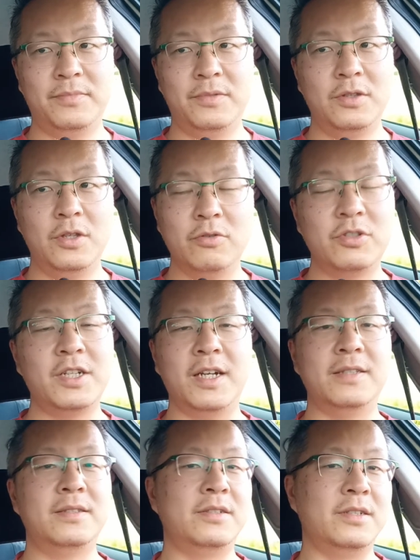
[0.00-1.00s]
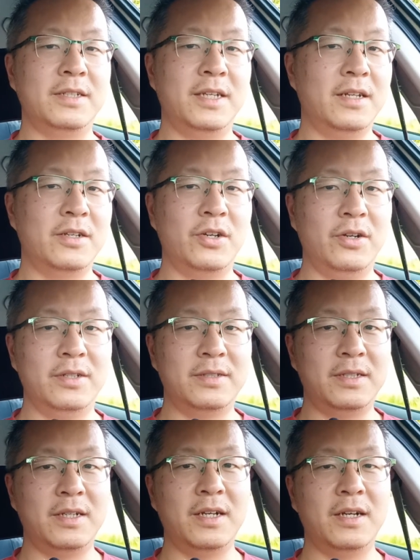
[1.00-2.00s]
no chance you're gonna get a
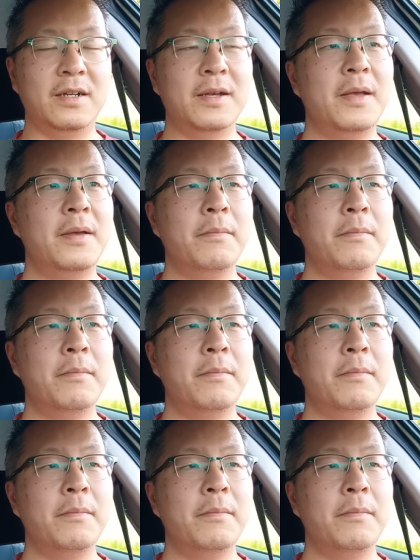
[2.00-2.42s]
courtesy car,